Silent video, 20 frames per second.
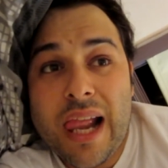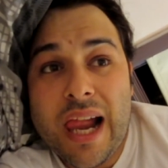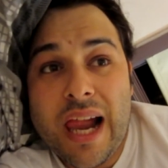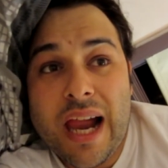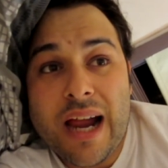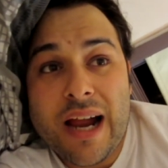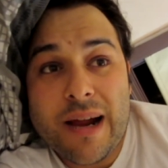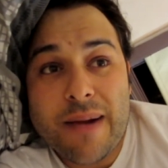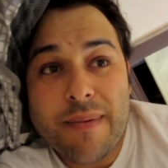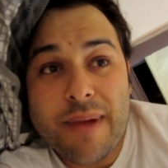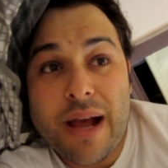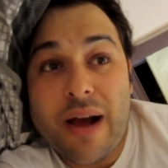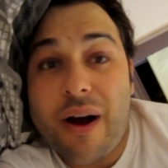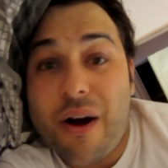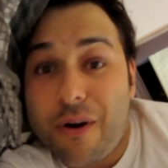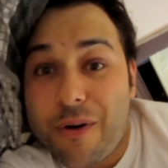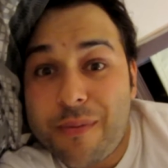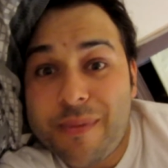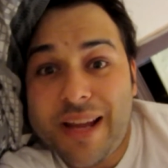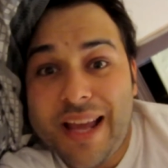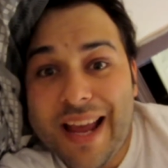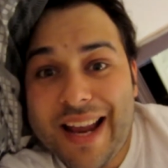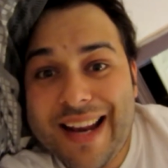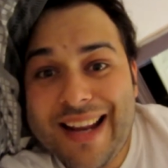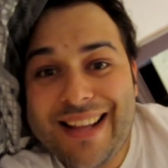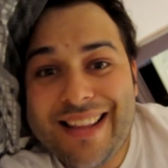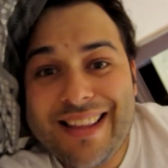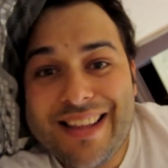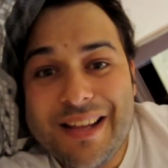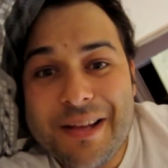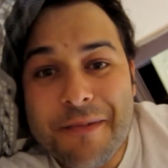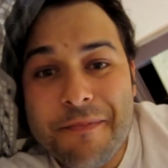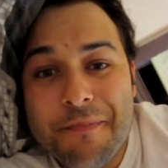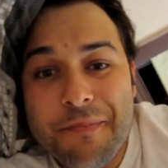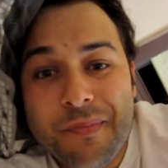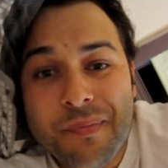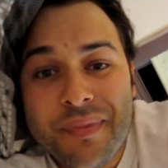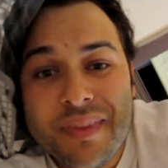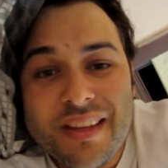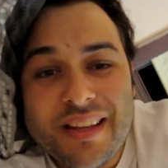um, our old mechanic, that
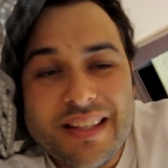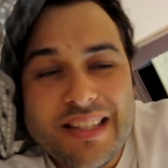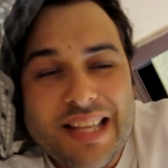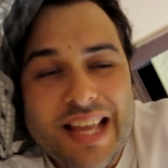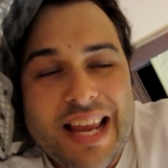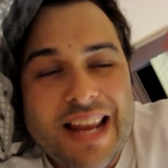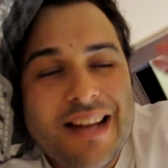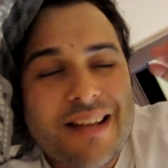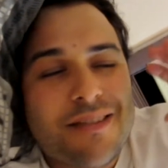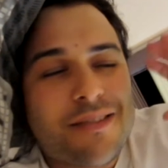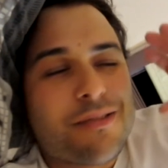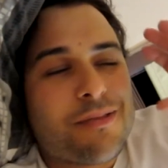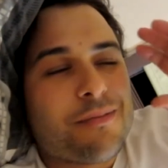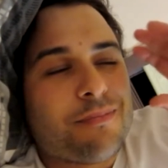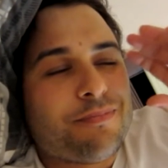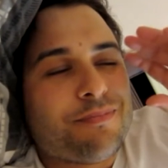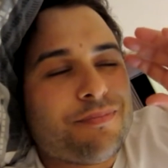because Anus,